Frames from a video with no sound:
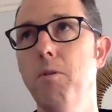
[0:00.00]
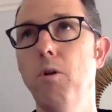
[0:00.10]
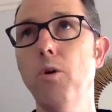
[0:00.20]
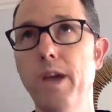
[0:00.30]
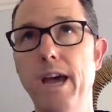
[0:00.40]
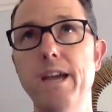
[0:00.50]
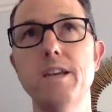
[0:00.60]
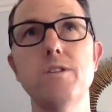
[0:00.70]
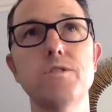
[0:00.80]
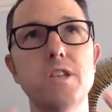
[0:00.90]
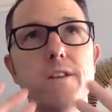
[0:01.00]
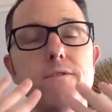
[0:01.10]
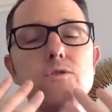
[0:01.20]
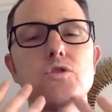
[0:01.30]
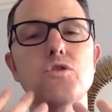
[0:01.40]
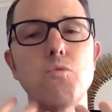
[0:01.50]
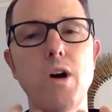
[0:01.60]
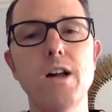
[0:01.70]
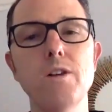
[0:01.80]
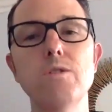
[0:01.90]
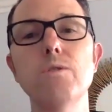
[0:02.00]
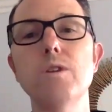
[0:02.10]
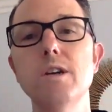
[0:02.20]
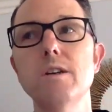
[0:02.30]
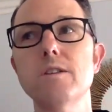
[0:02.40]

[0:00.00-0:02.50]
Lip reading: okay, I can understand if you swallow